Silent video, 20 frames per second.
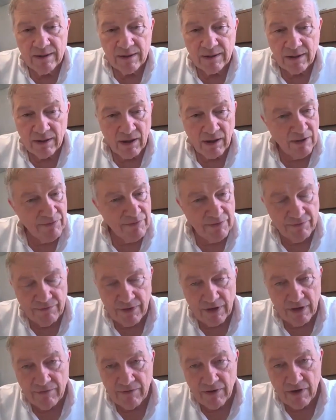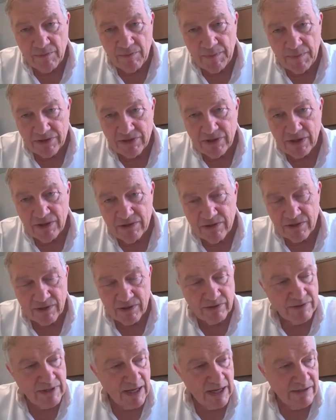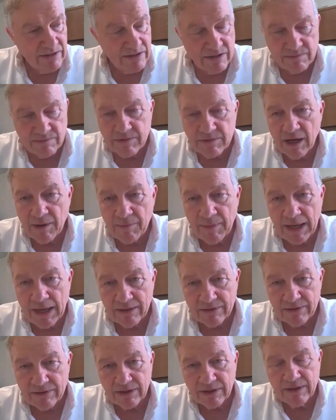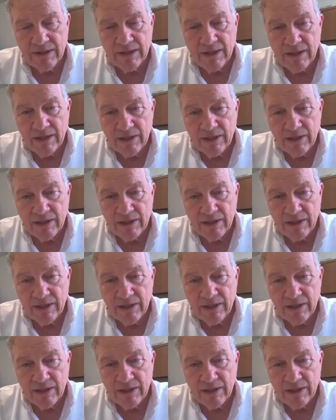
often very, very busy, so taking some time out to